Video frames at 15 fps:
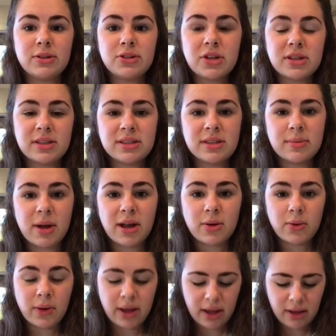chuck this in the
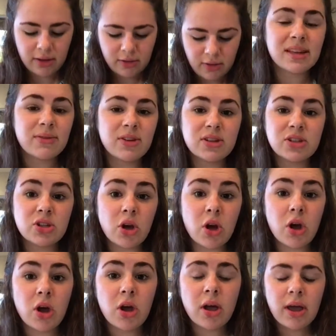microwave, give it a
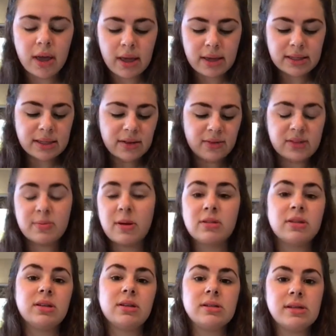stir, see if it's
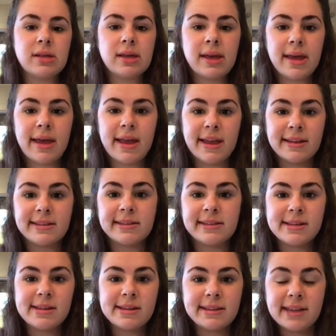melted, and
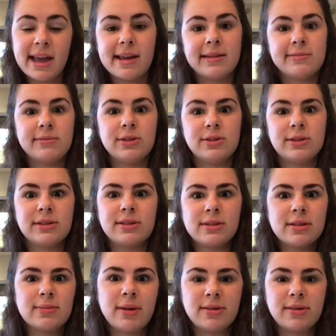yeah, do it until it's